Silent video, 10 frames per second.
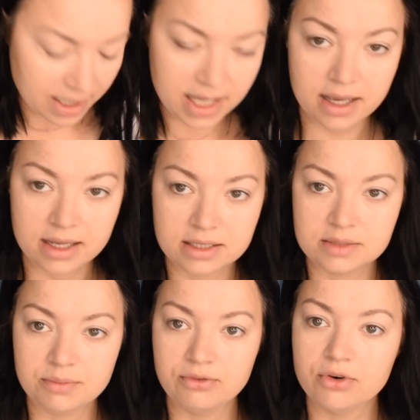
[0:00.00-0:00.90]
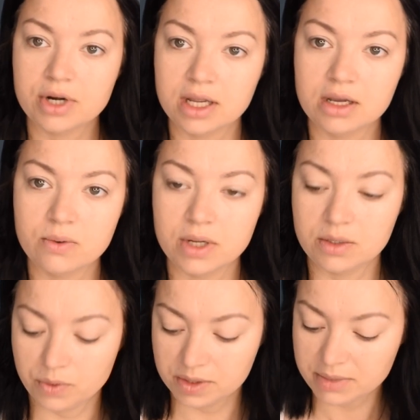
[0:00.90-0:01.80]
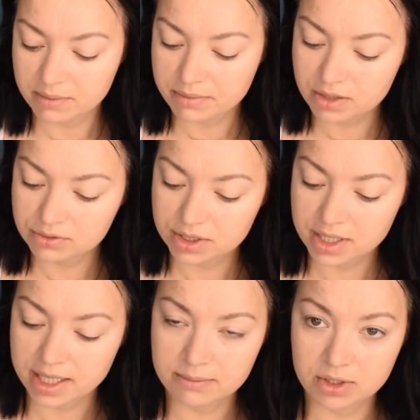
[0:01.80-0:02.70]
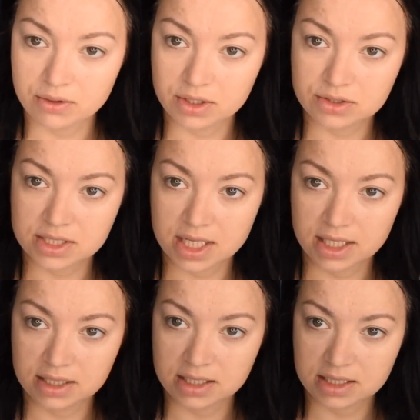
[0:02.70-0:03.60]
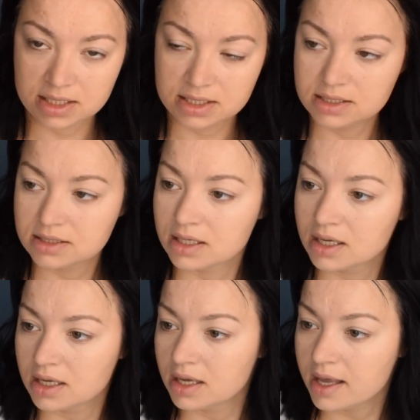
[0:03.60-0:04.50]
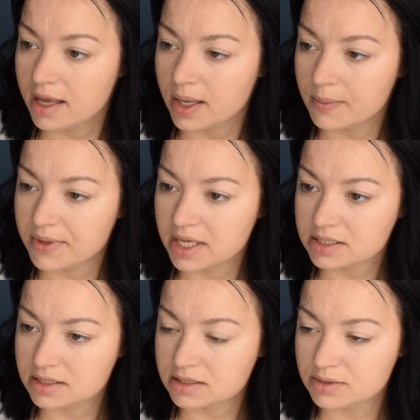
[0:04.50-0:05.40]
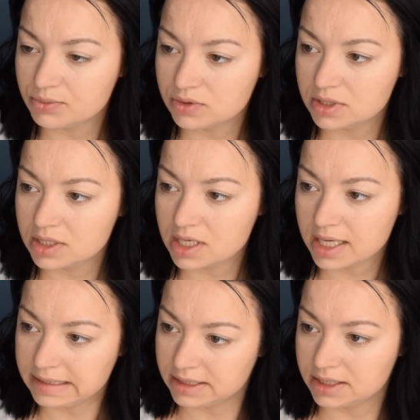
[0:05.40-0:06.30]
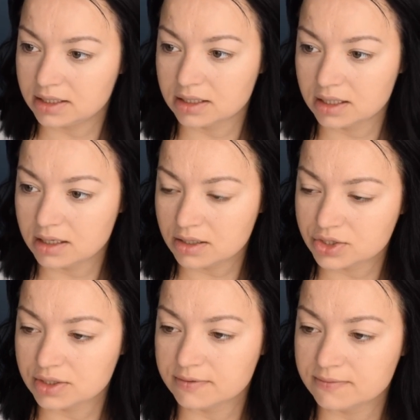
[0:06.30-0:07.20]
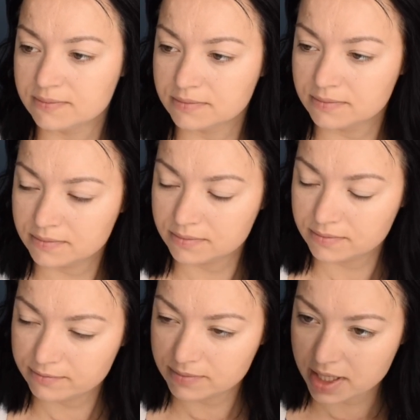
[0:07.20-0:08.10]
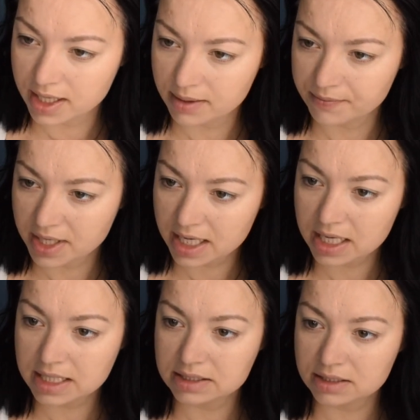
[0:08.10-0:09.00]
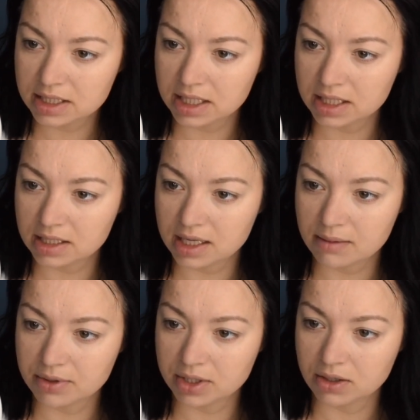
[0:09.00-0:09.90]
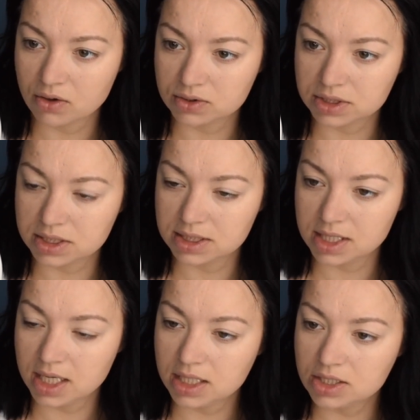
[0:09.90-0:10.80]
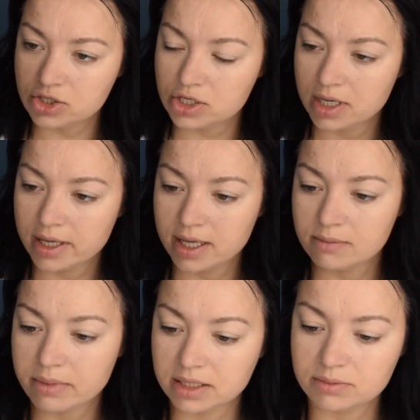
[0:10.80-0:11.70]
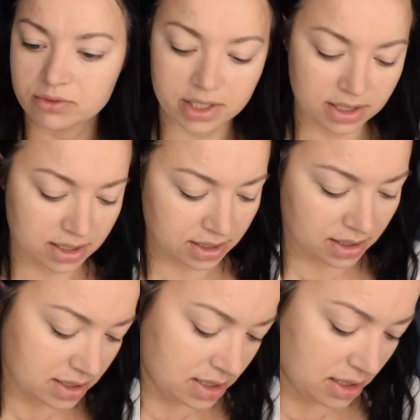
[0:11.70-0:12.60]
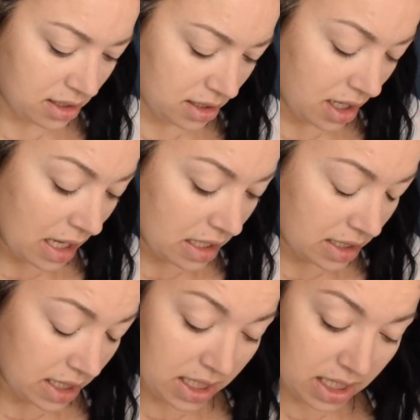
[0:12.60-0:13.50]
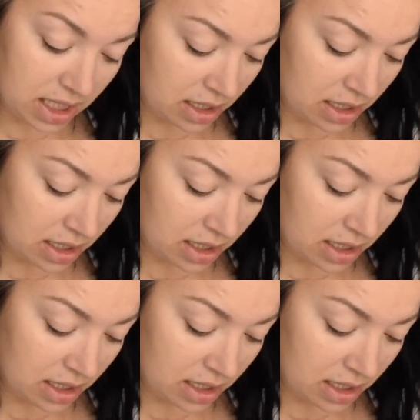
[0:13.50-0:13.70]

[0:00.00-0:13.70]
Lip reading: And before I go in with my powder, I am going to take this Essence Moonlighter Cushion highlighter in Apricot Tinge by the brand CLE,